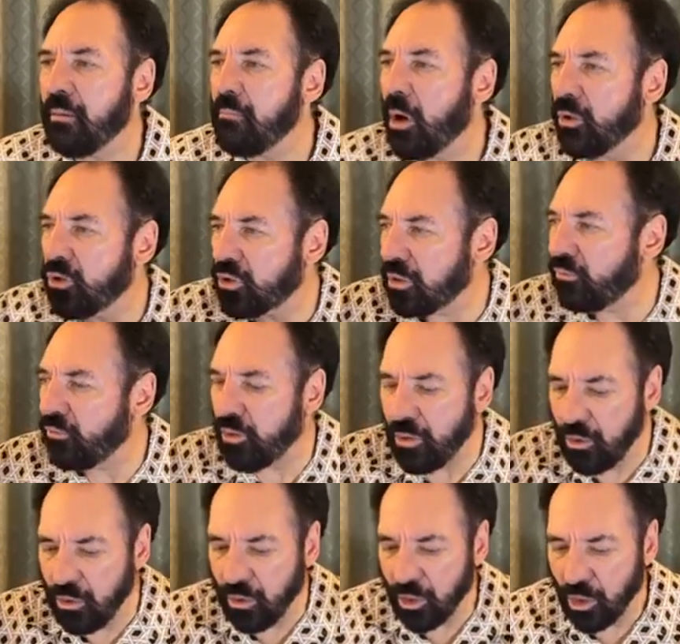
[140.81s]
And most
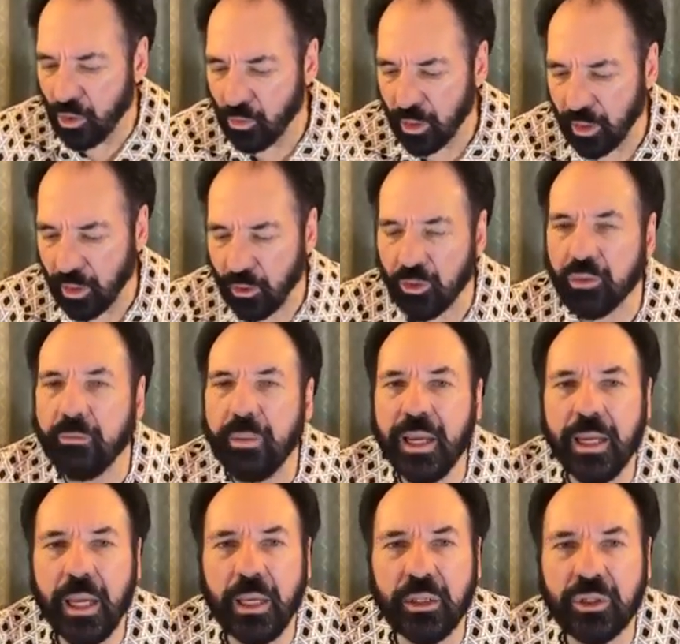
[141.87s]
of you were in those
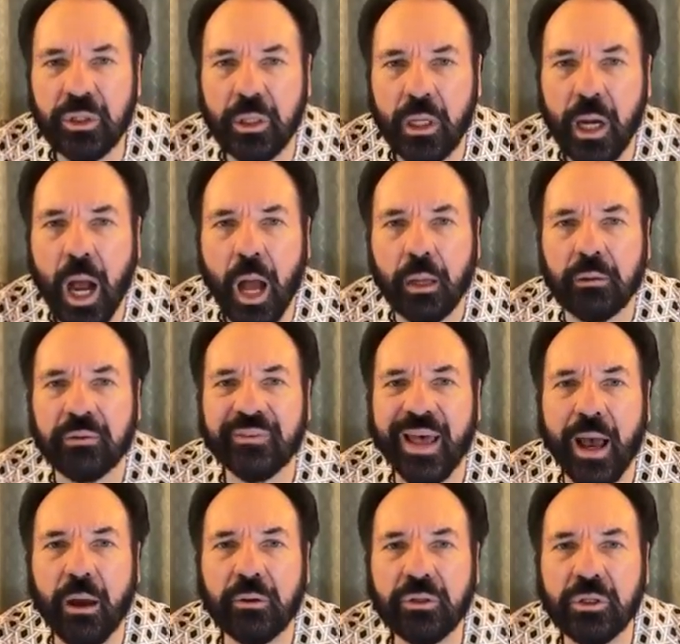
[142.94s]
meetings
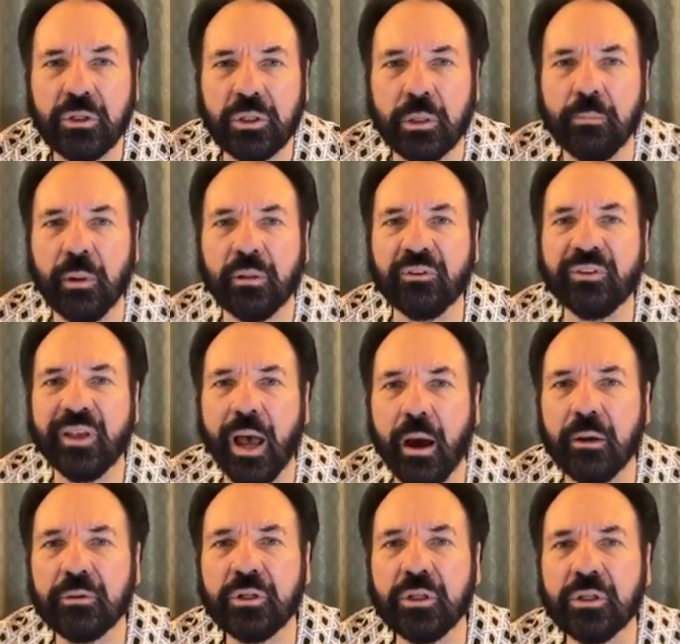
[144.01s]
thousands upon
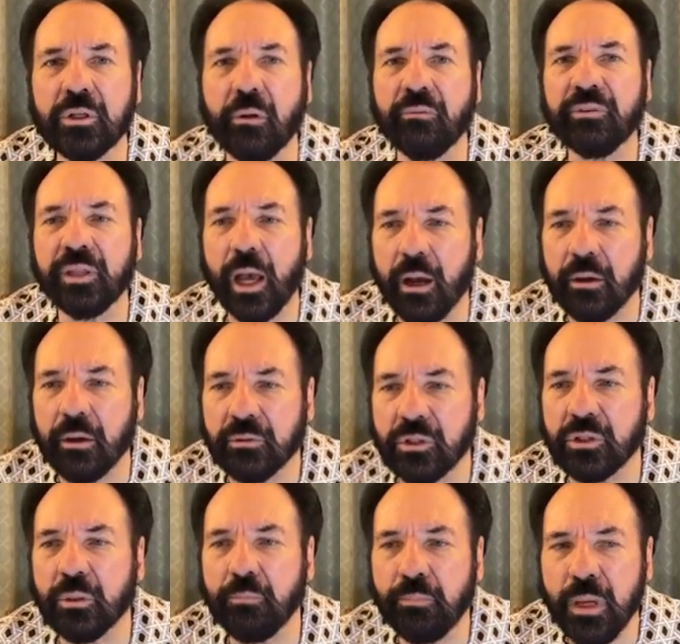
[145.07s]
thousands of
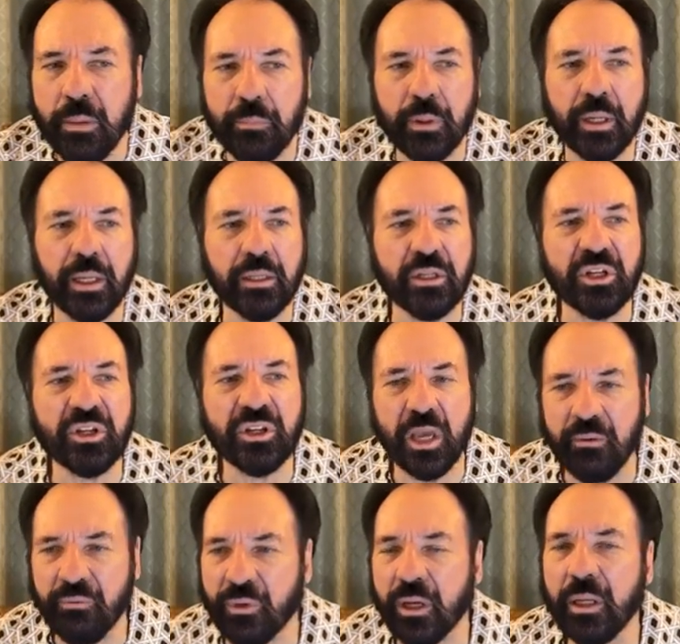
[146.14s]
thousands of people in
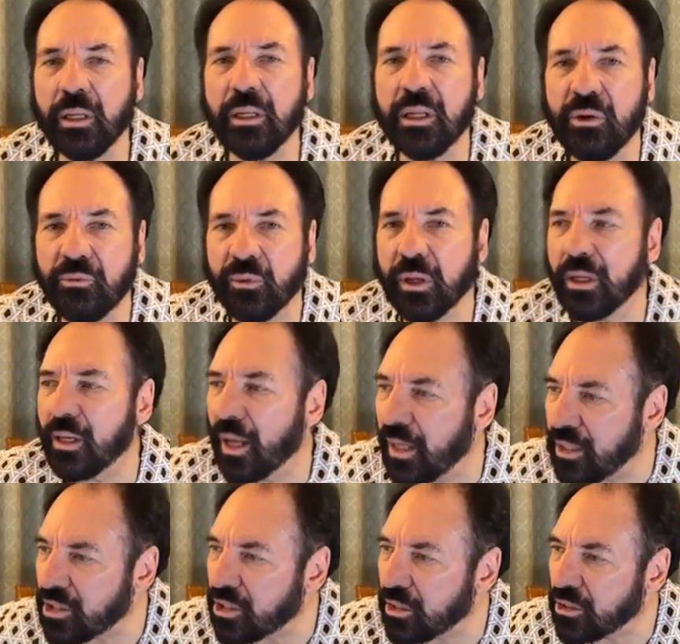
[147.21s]
seven
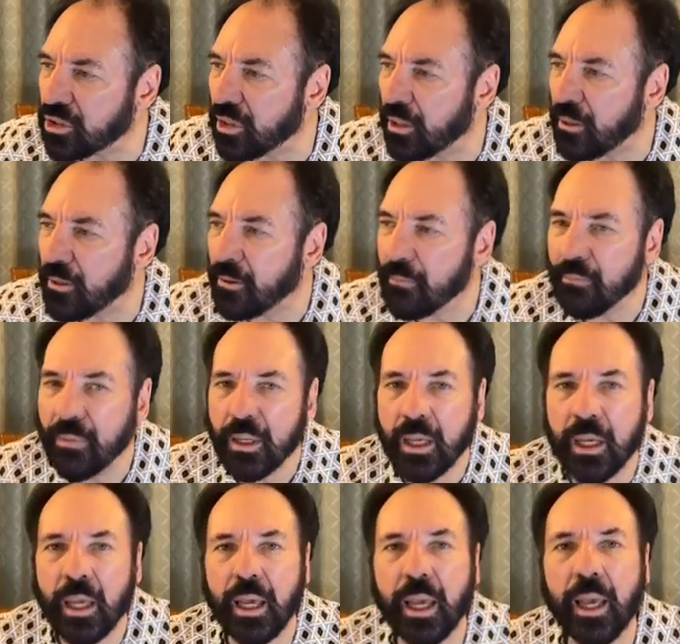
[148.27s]
different nations
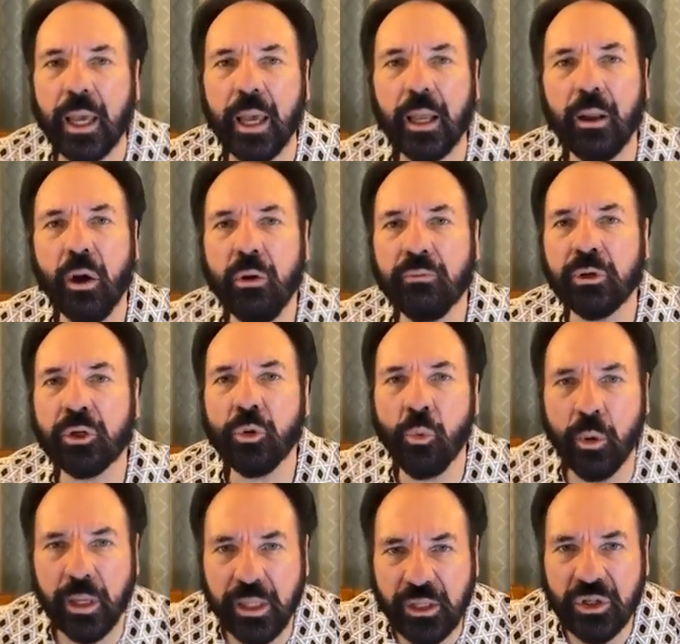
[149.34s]
and over
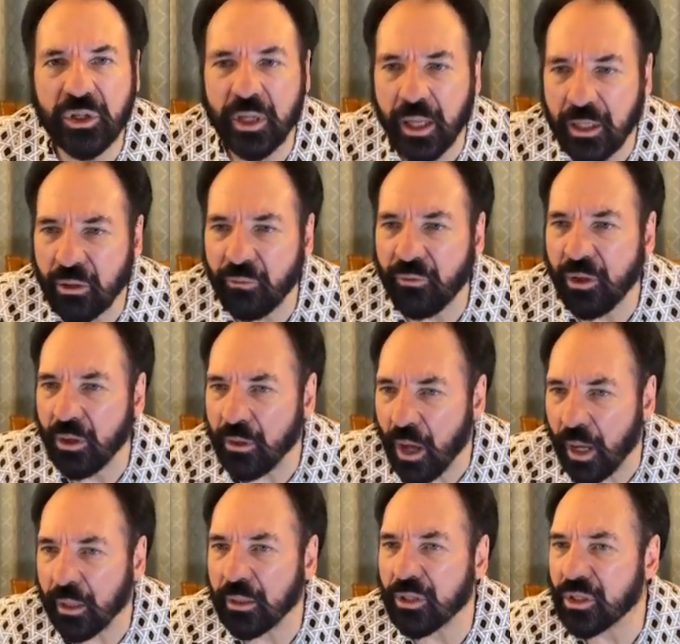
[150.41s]
20 states of the
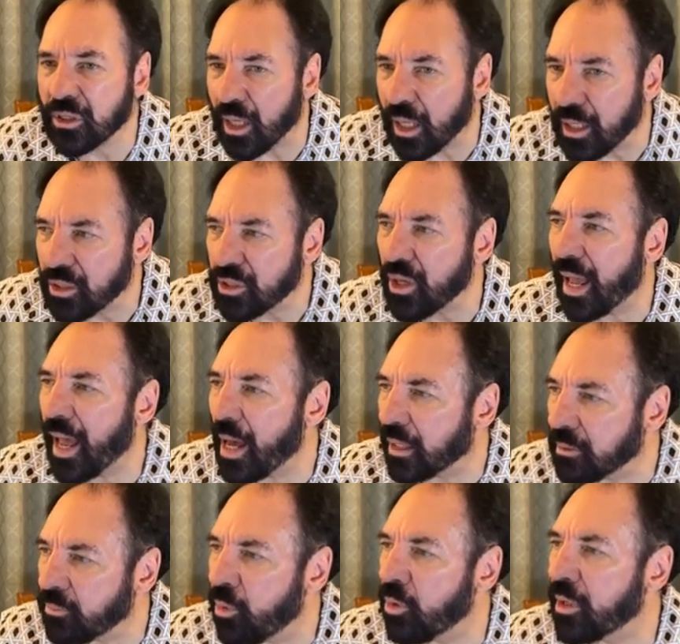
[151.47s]
United States,
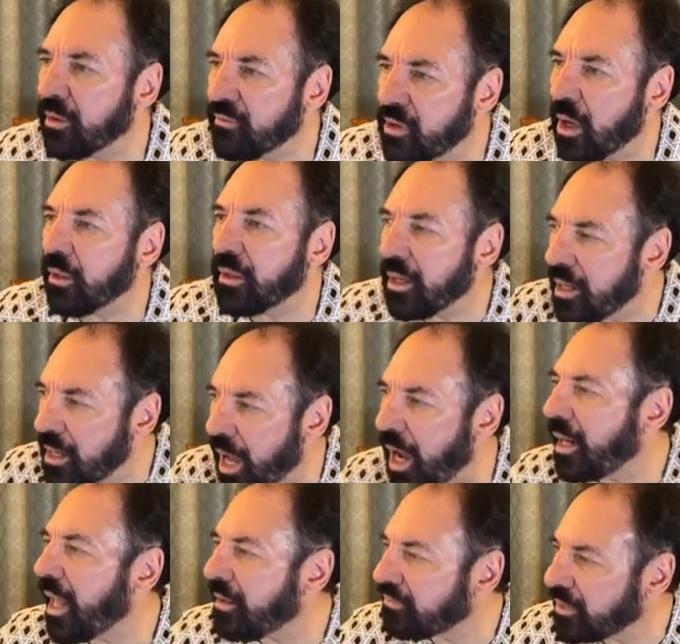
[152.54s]
outpouring of God
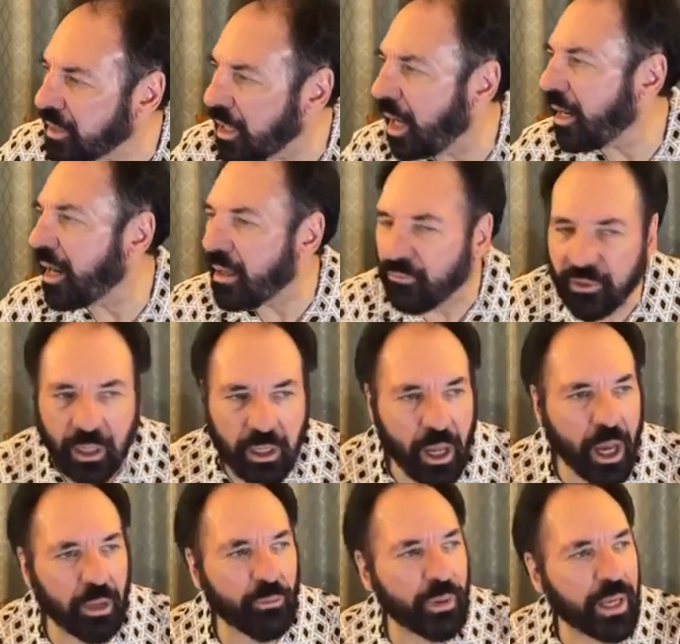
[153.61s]
night after night
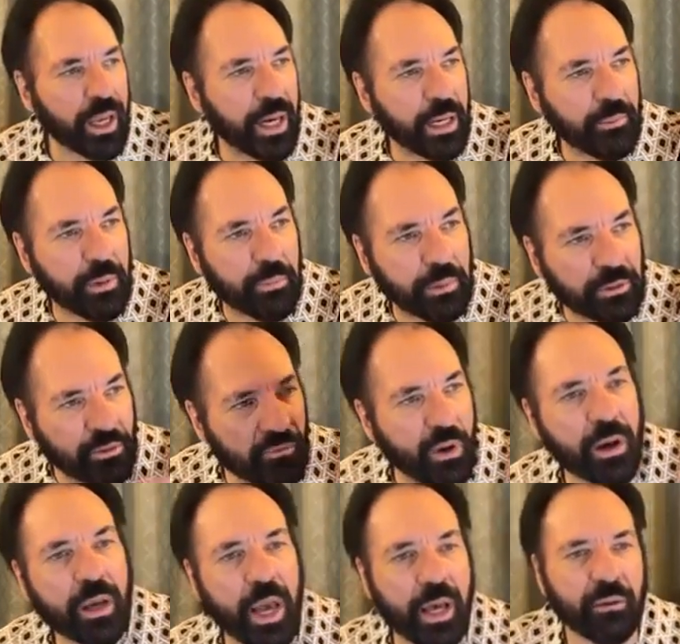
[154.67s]
after night. We carried people
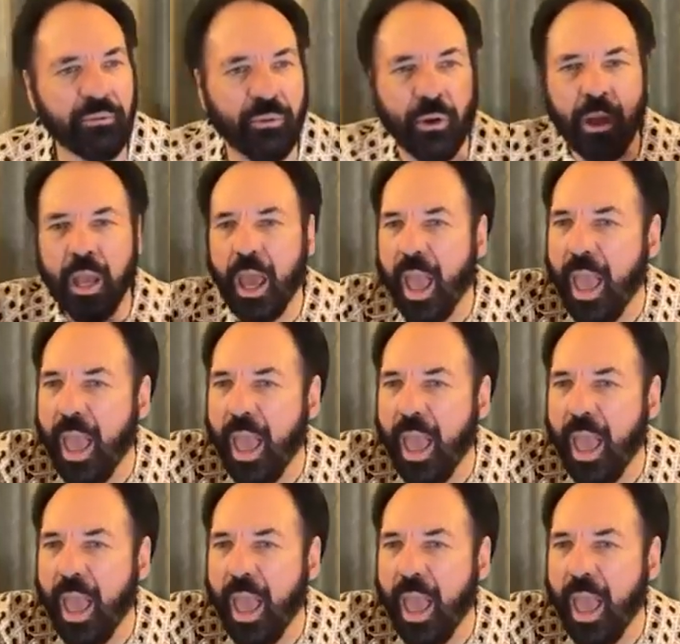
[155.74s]
drunk out of